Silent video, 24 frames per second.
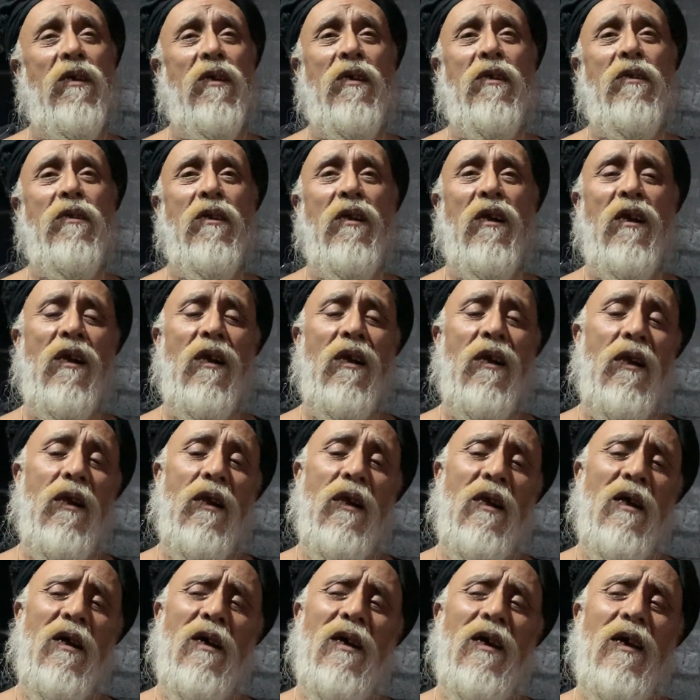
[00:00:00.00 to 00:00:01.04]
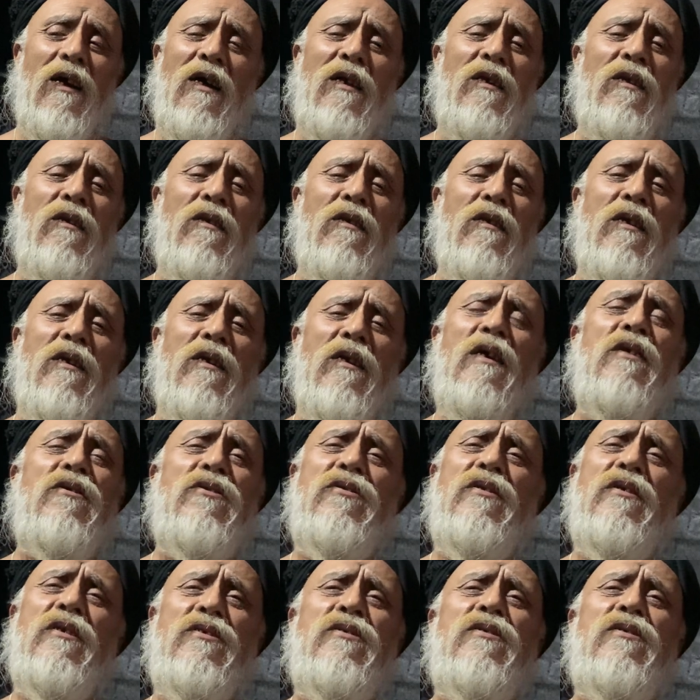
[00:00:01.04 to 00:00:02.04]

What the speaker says: Yeah, and yes,